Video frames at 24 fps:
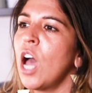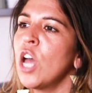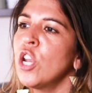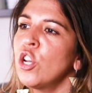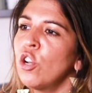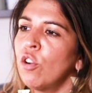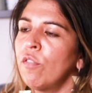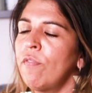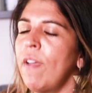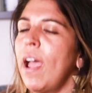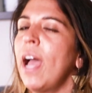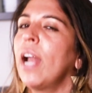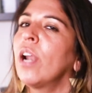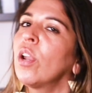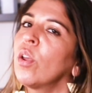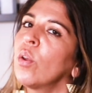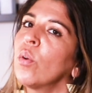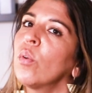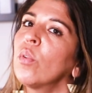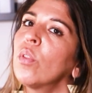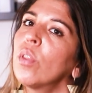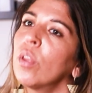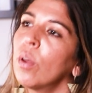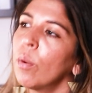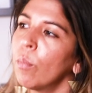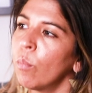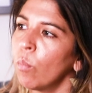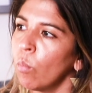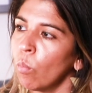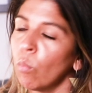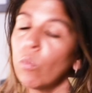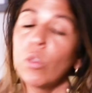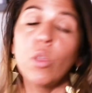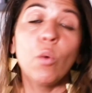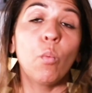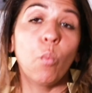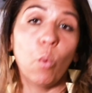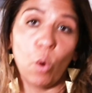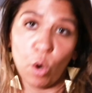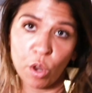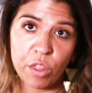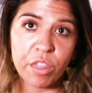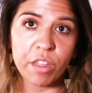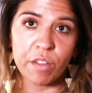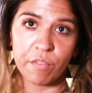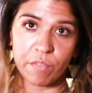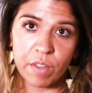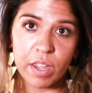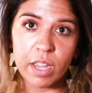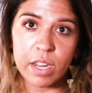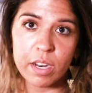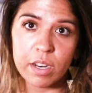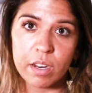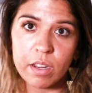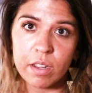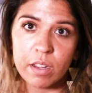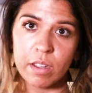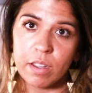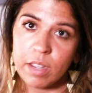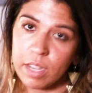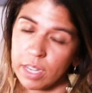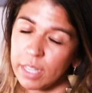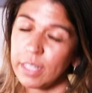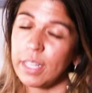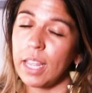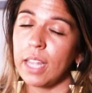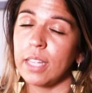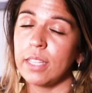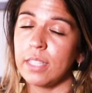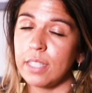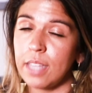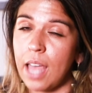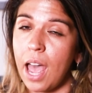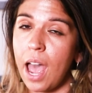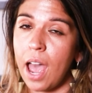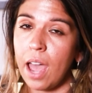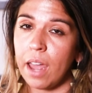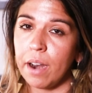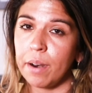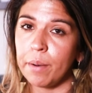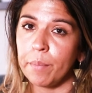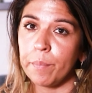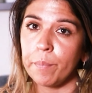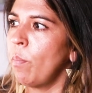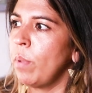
undervalue the worth of it, and that's sad.